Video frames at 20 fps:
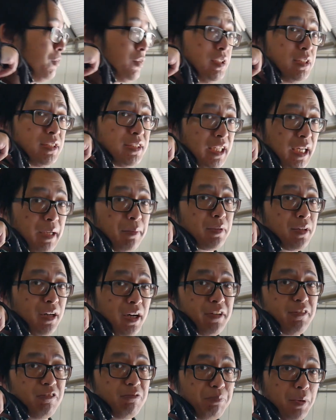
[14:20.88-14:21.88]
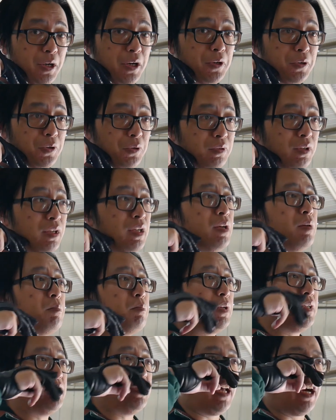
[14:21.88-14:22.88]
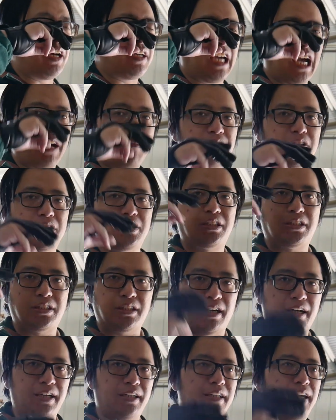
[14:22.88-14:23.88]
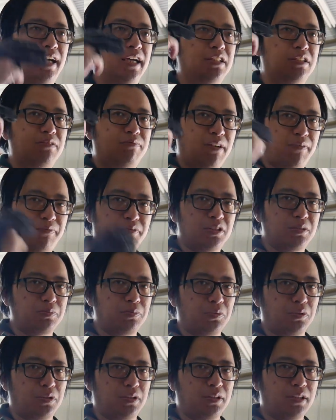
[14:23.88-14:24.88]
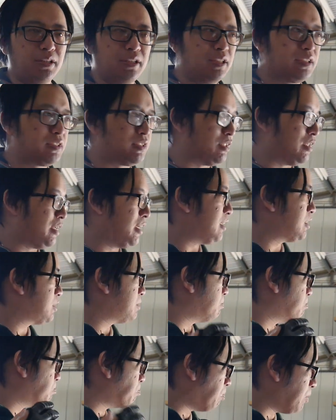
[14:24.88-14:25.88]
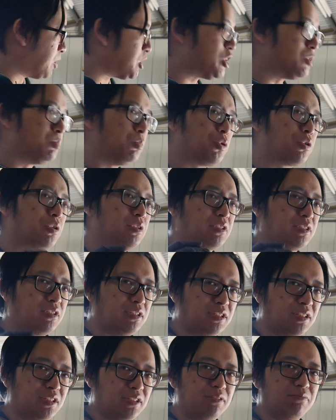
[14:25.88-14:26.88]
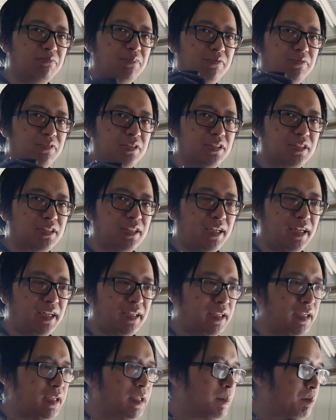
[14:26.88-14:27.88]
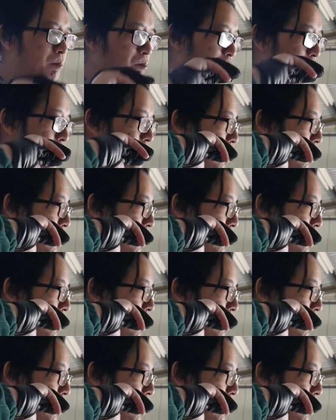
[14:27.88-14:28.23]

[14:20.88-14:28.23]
for the same kind of bow, but now you have a sight as a reference point. So it's much more consistent with the sight, but